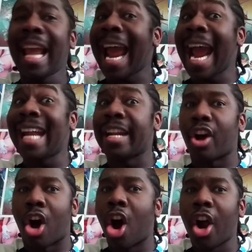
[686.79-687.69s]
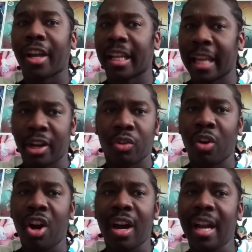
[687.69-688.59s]
had an arc later
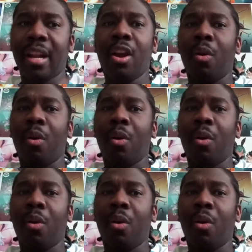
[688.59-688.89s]
on